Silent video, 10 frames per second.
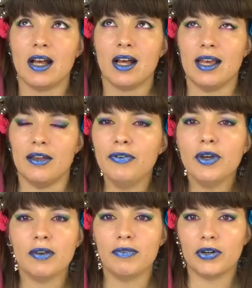if
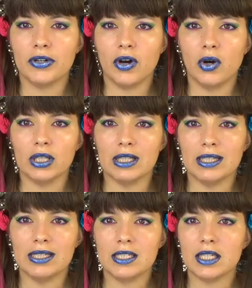you have very oily
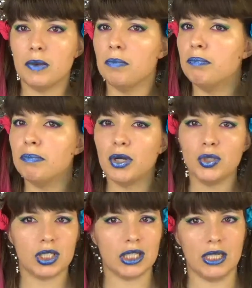lids,
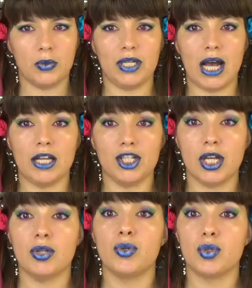most liquid
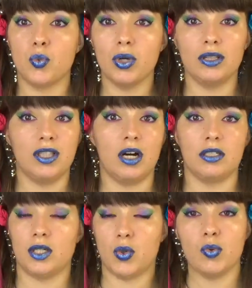eyeshadows will
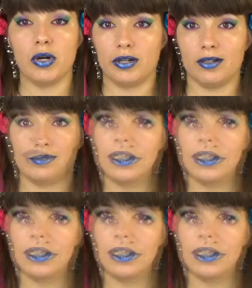not work.